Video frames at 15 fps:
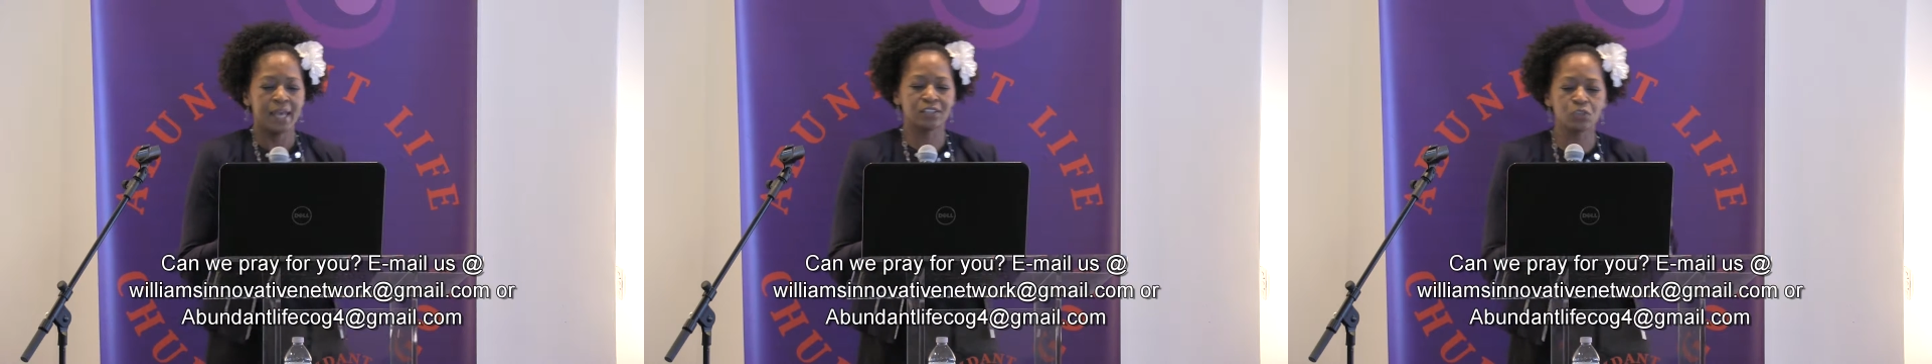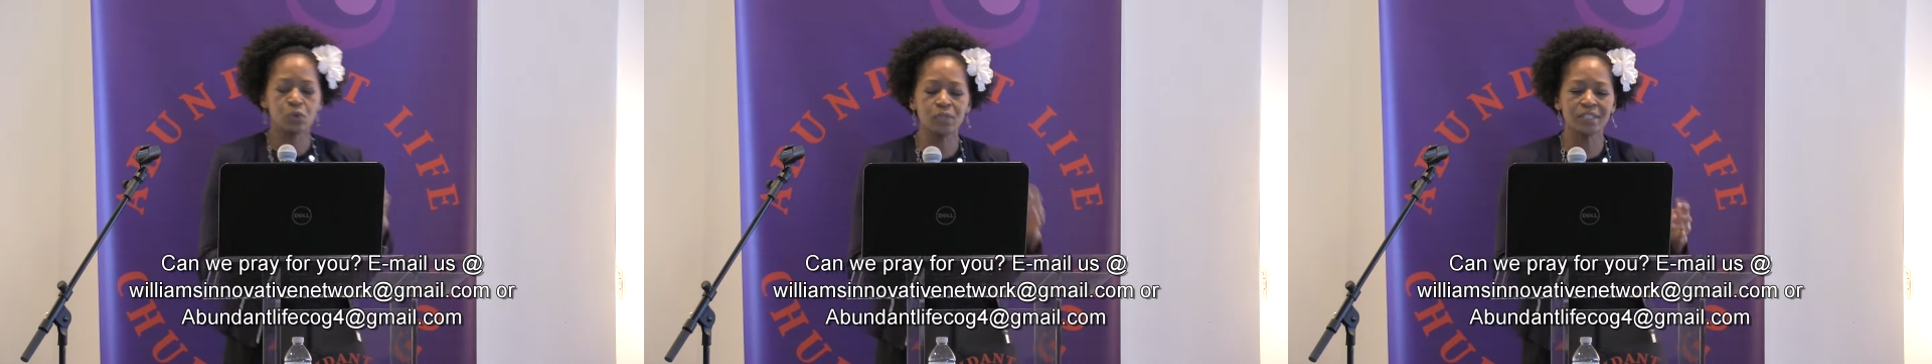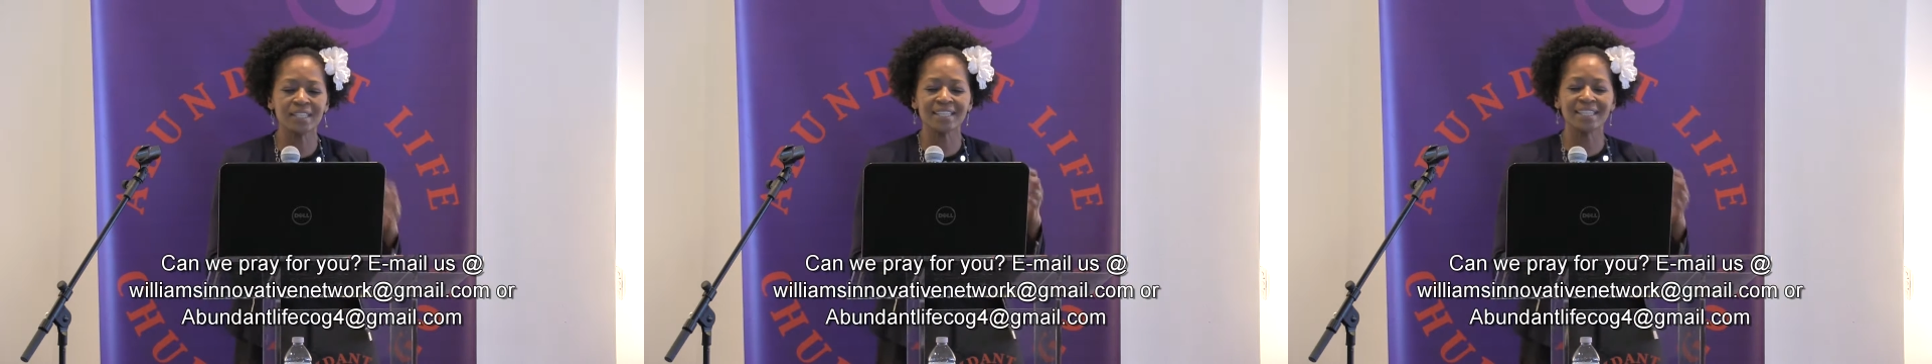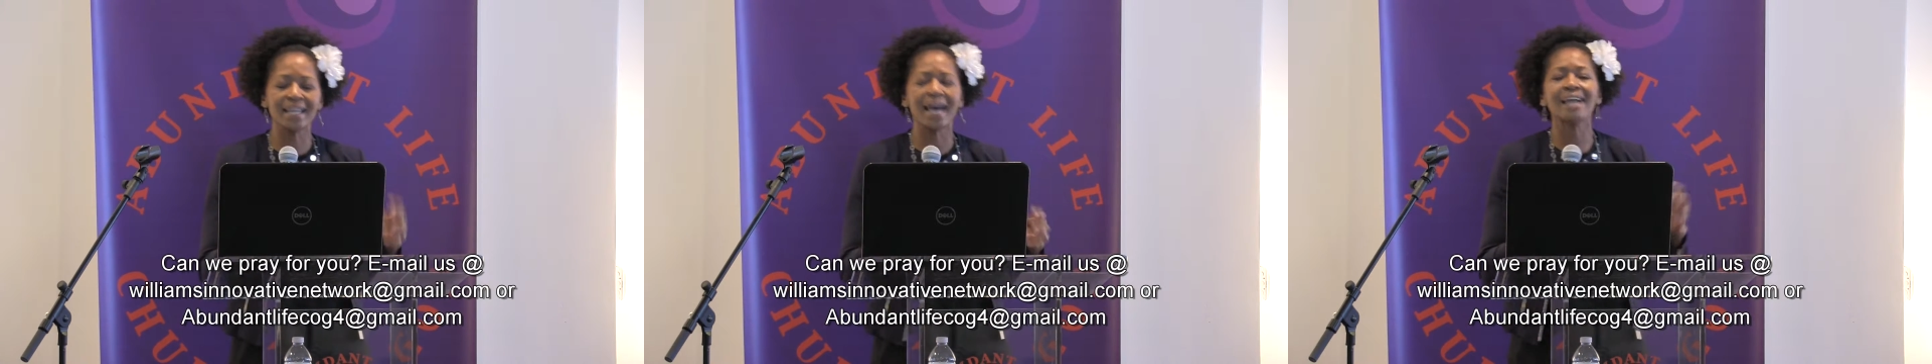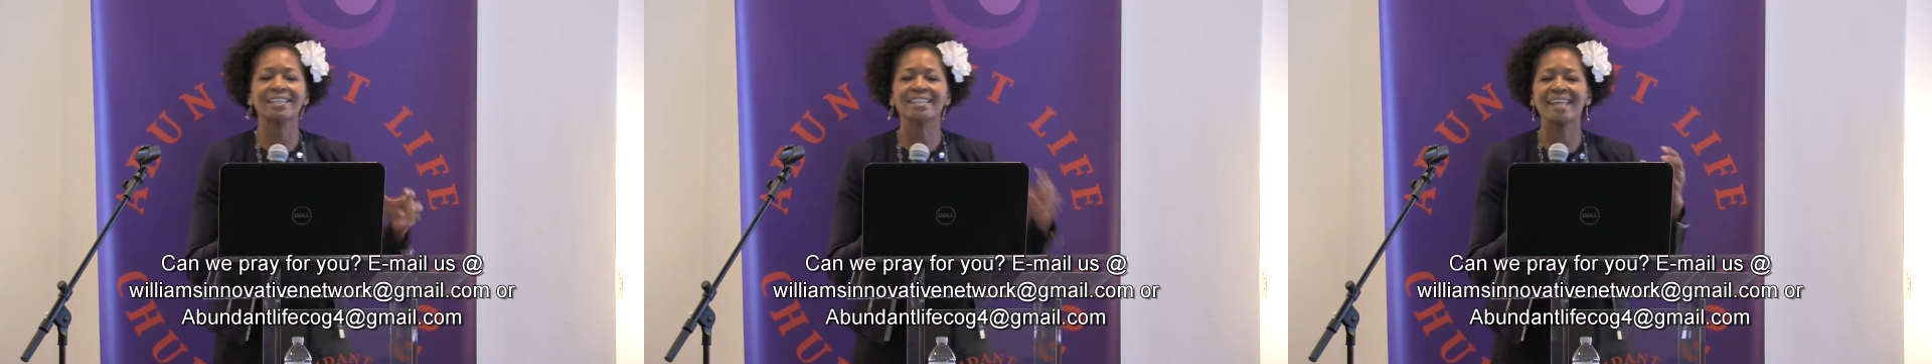And so it says,
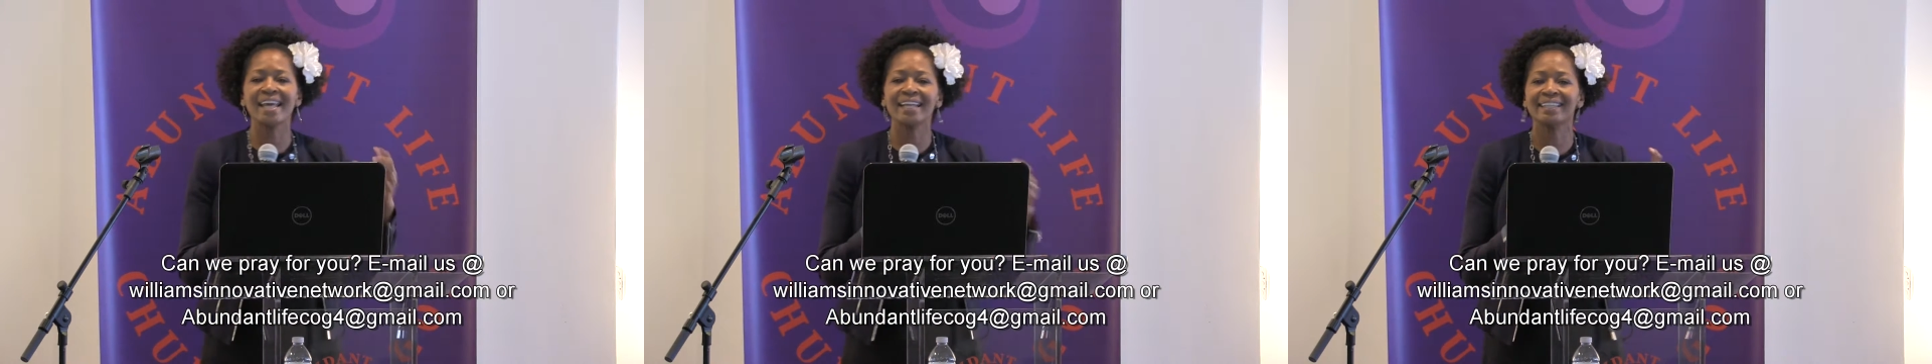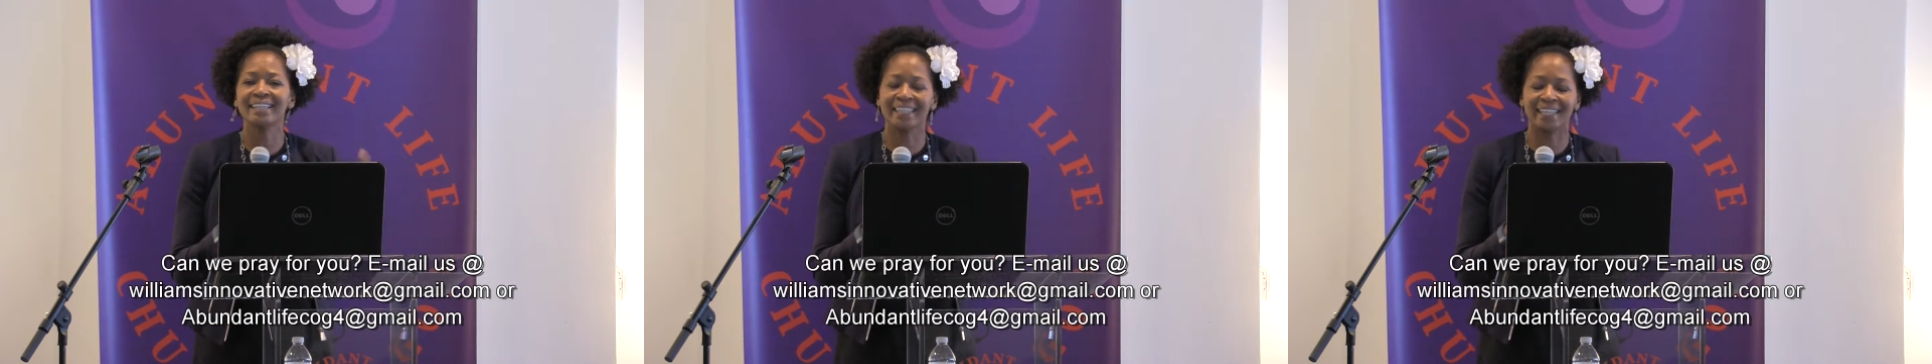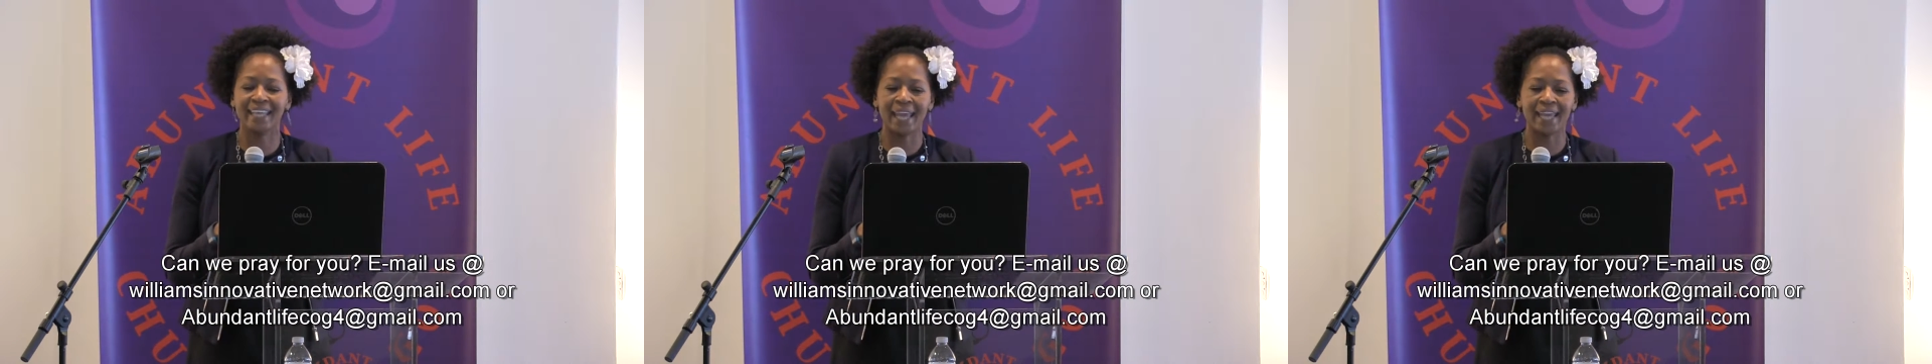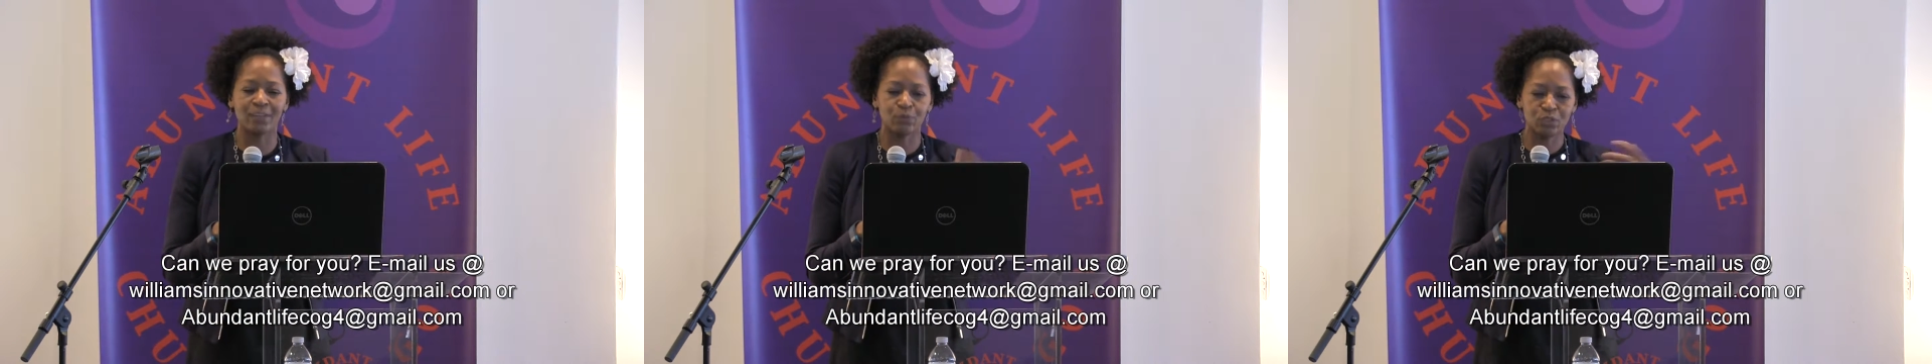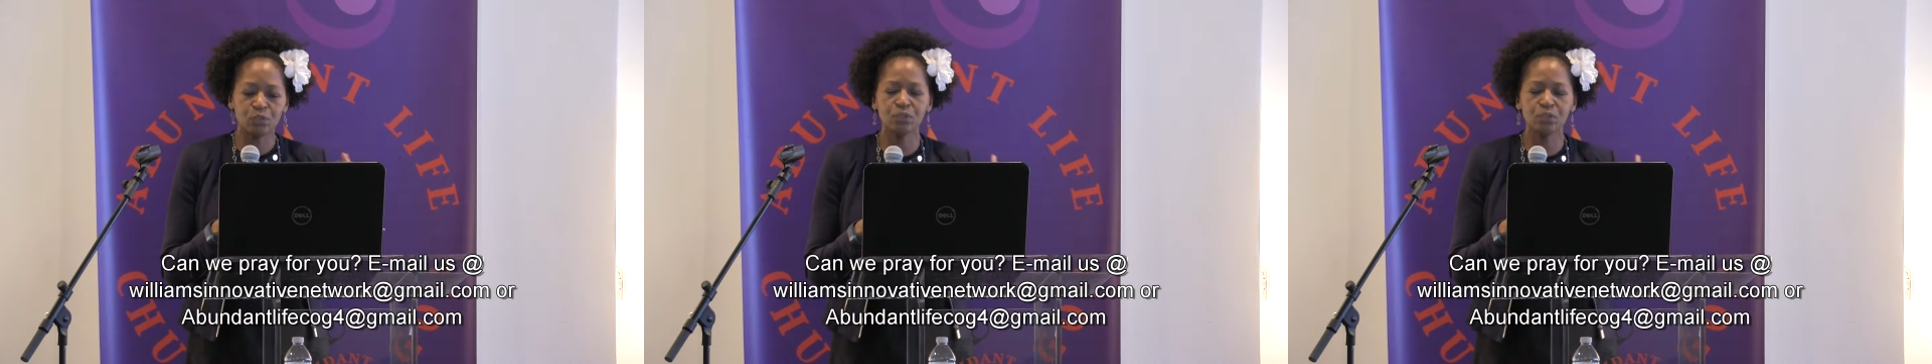Lot sat at the gate.